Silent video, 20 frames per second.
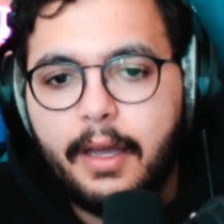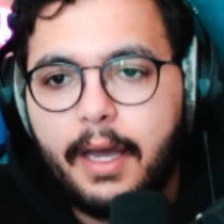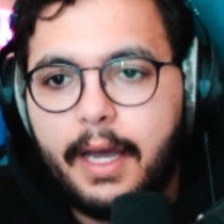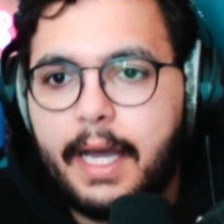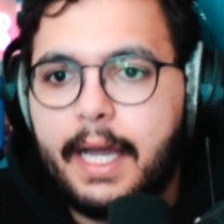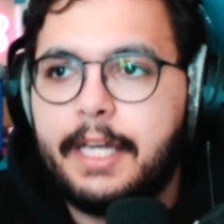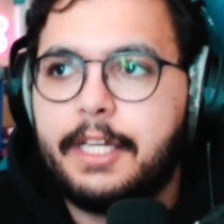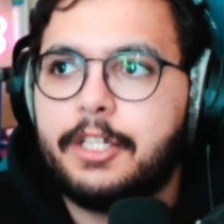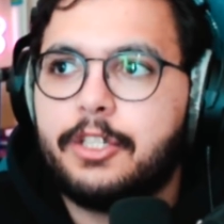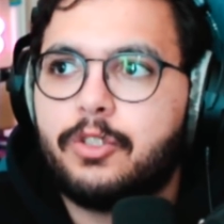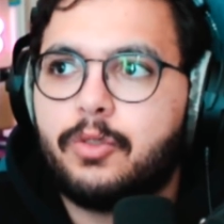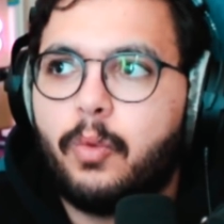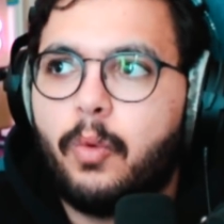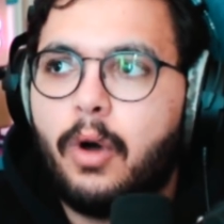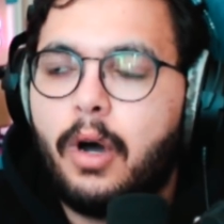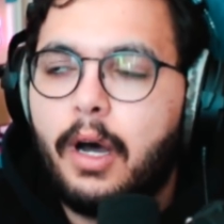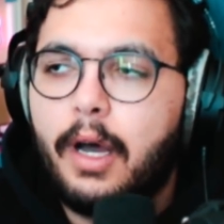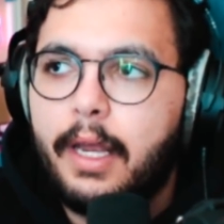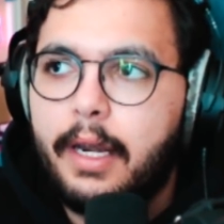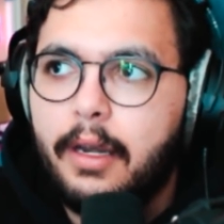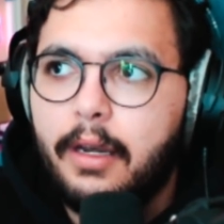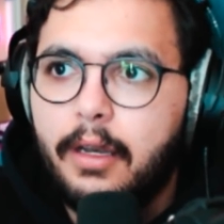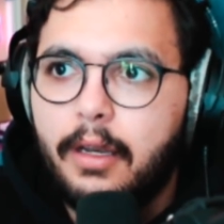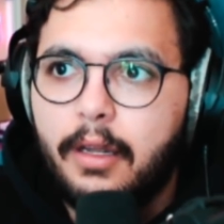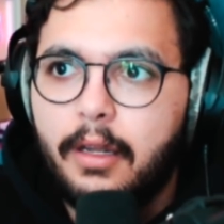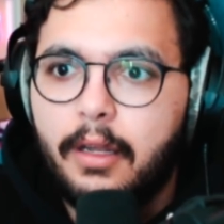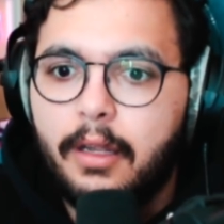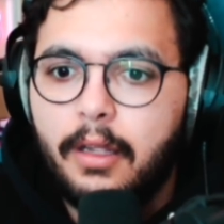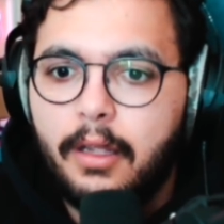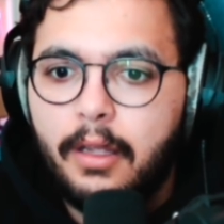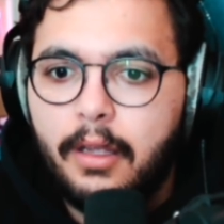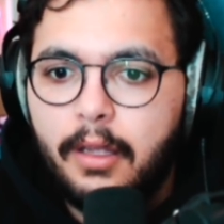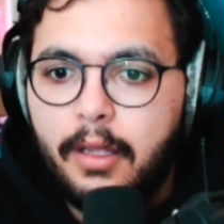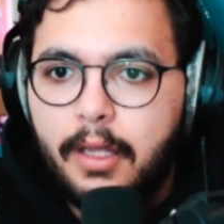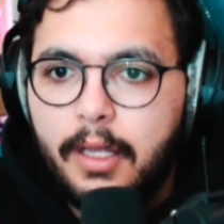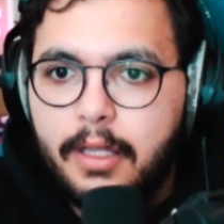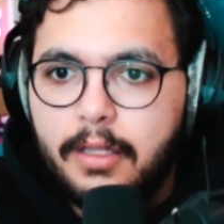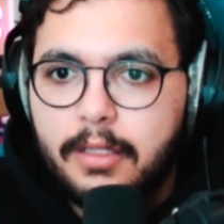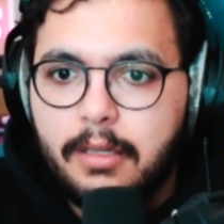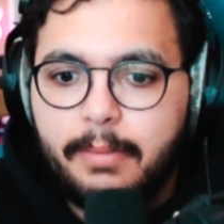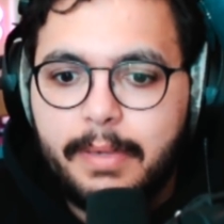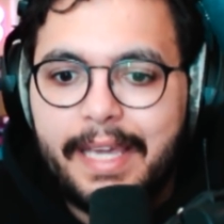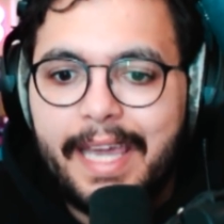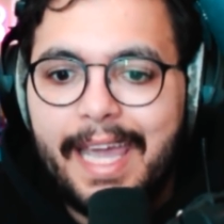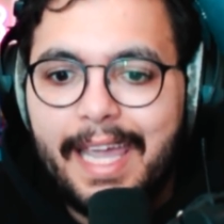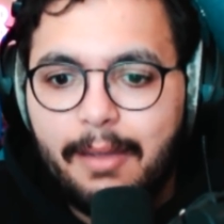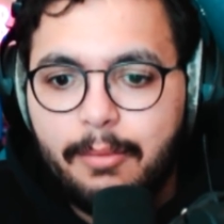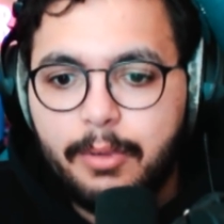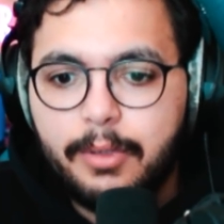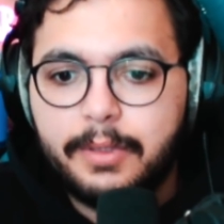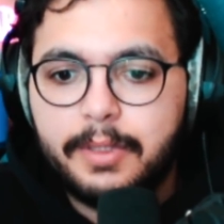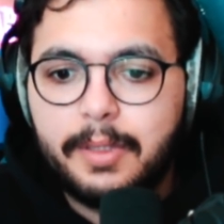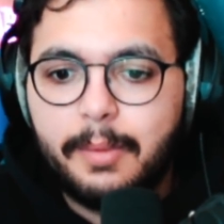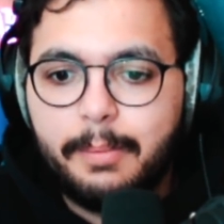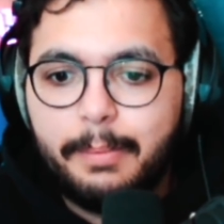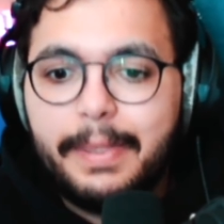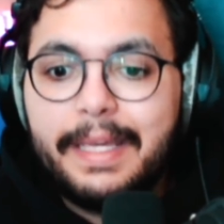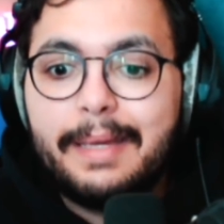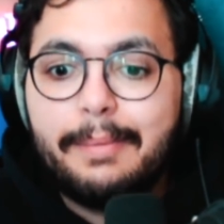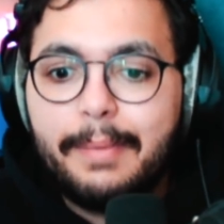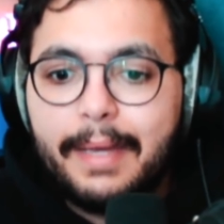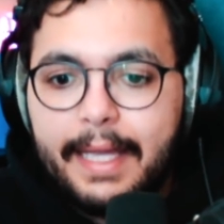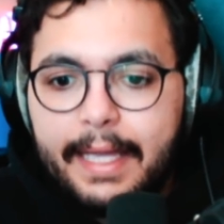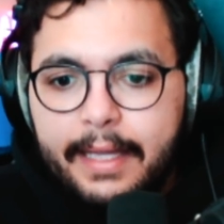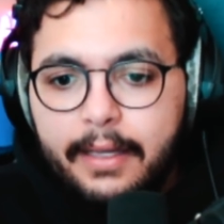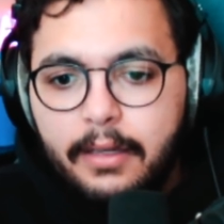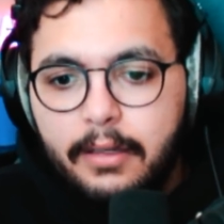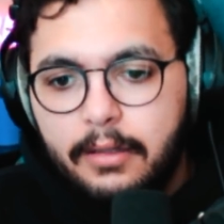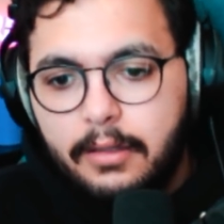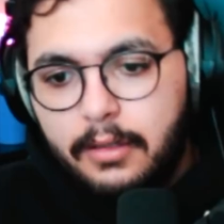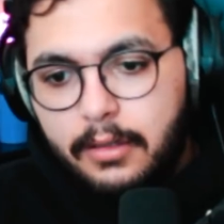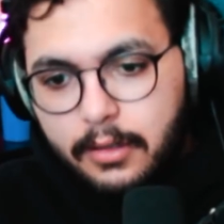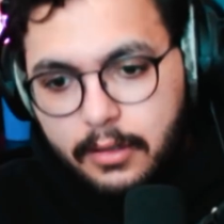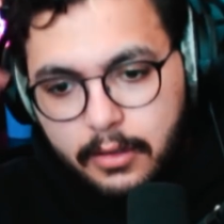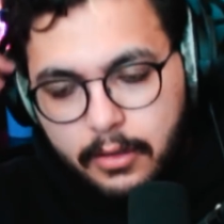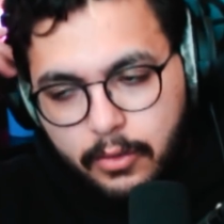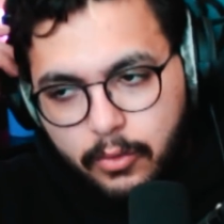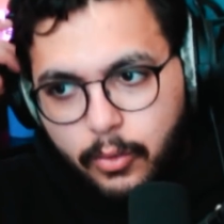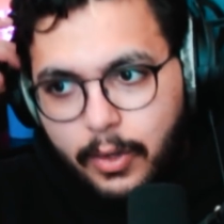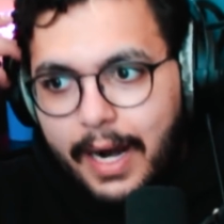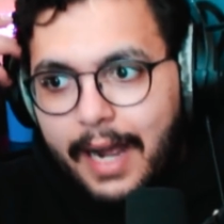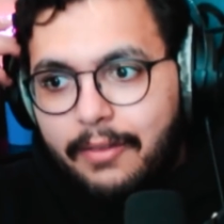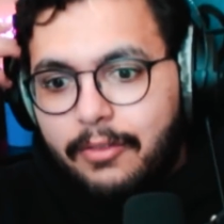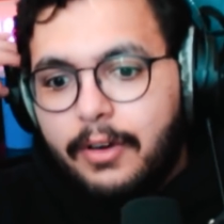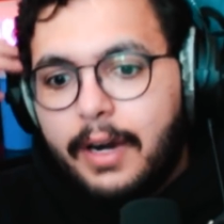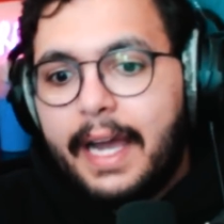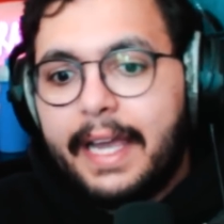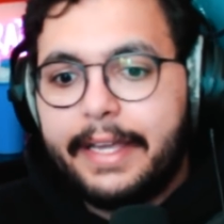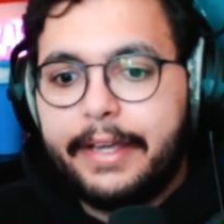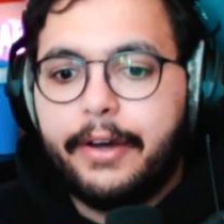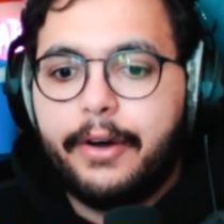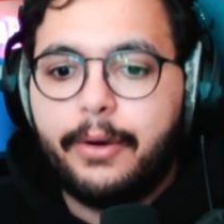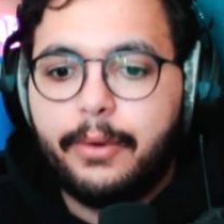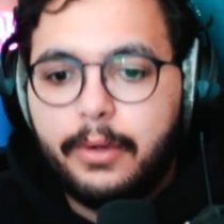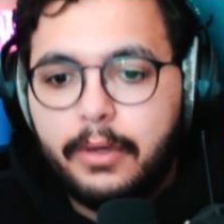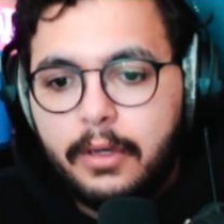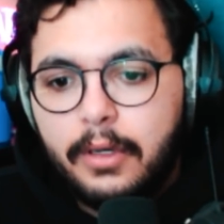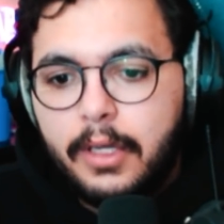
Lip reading: I just want to be able to be me wherever I go.